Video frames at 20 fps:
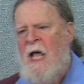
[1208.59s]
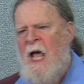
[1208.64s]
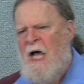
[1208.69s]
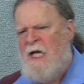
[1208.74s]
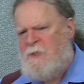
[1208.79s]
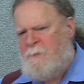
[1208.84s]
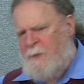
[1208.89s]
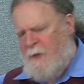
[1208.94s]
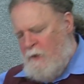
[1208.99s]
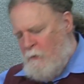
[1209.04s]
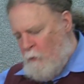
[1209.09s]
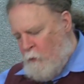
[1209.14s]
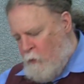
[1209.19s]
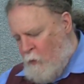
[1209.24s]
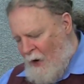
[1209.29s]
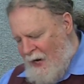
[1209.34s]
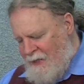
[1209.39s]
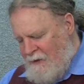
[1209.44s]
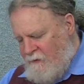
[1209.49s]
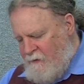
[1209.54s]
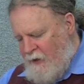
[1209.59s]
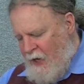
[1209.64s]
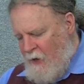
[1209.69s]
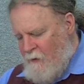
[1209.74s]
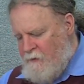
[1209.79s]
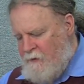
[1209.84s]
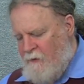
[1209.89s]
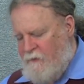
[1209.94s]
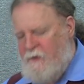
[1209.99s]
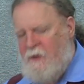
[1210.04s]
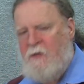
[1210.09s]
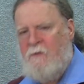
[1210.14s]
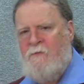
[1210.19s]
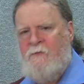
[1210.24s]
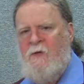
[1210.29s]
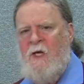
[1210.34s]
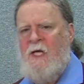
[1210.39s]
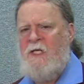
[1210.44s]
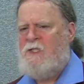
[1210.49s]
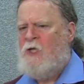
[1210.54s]
as being right there in the thick of
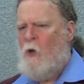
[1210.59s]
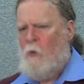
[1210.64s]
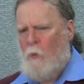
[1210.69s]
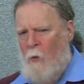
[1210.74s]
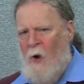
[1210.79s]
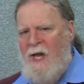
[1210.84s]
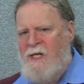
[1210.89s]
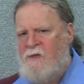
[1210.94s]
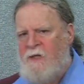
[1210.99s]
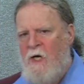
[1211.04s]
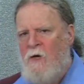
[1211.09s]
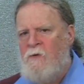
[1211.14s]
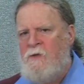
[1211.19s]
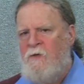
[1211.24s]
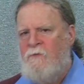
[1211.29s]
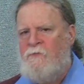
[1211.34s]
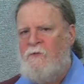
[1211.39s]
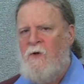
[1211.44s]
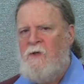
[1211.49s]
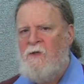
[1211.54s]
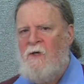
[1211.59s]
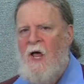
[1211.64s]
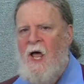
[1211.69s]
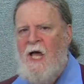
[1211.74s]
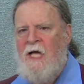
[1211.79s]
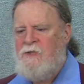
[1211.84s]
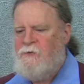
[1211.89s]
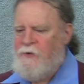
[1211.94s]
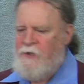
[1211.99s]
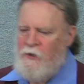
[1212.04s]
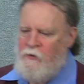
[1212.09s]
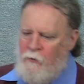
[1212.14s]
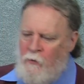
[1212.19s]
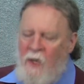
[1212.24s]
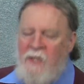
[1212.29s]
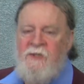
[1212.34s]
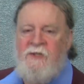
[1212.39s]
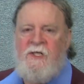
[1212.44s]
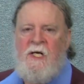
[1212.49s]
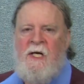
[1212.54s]
things, right there in the front lines with the
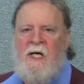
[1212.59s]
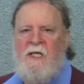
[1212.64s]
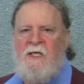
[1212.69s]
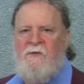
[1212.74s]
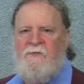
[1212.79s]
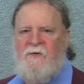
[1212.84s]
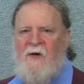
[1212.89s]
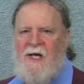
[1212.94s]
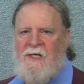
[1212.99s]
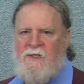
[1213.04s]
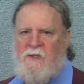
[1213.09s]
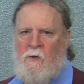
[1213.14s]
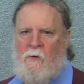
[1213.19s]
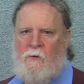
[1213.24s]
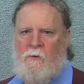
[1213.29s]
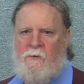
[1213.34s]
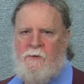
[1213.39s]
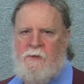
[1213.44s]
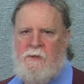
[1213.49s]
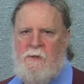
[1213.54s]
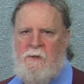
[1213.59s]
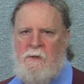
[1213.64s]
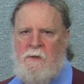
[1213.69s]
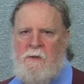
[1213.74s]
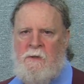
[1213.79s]
grunts and the foxholes.